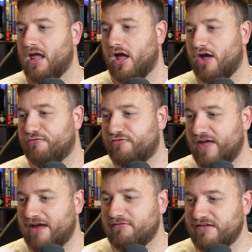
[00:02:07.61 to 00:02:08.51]
A
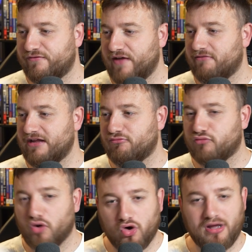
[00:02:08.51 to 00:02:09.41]
very, very
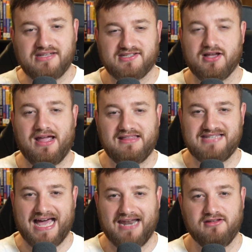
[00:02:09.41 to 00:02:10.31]
raw, exciting
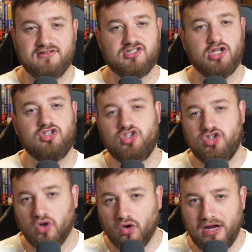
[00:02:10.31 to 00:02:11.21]
talent to
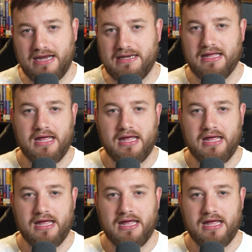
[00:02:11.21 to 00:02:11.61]
join